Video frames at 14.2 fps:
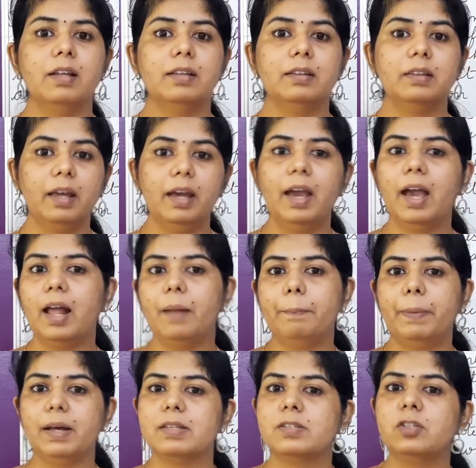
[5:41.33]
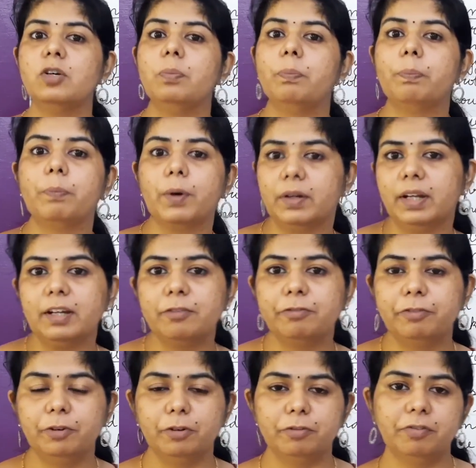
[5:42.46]
They help us to
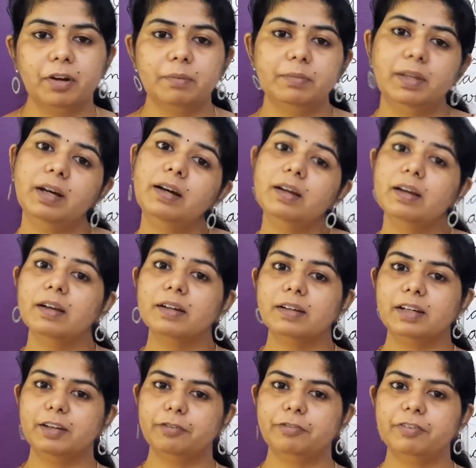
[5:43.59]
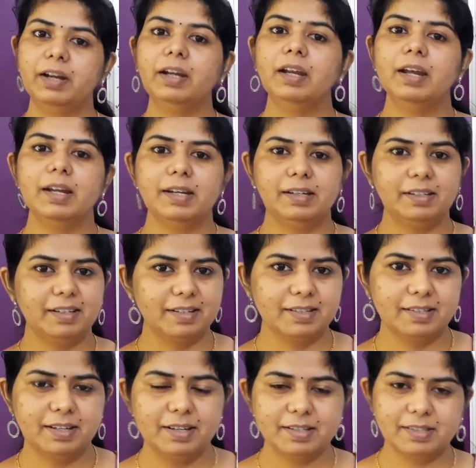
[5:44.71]
protect you from the different
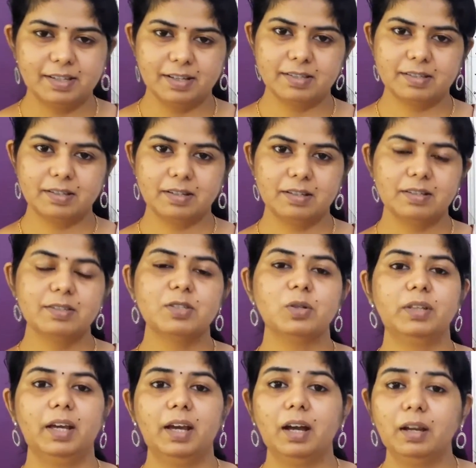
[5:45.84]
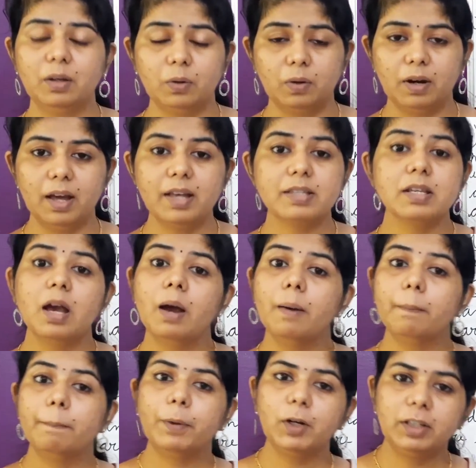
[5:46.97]
diseases. So they are known as
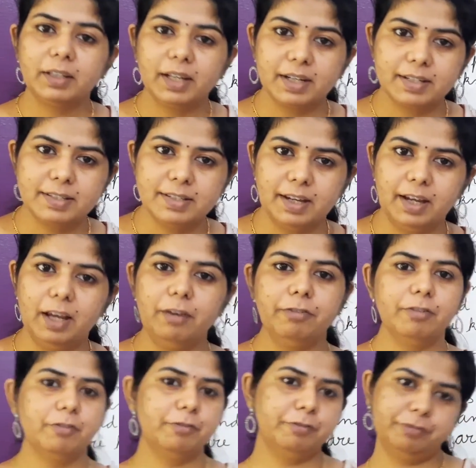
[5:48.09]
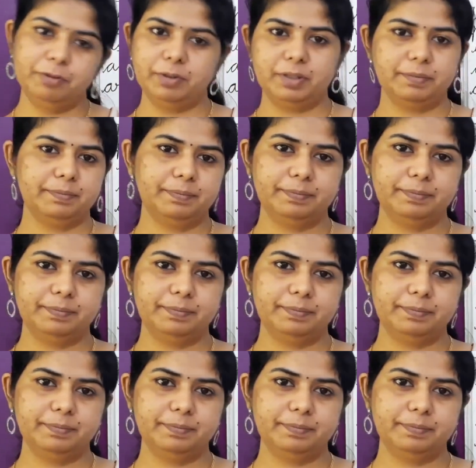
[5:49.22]
protective food.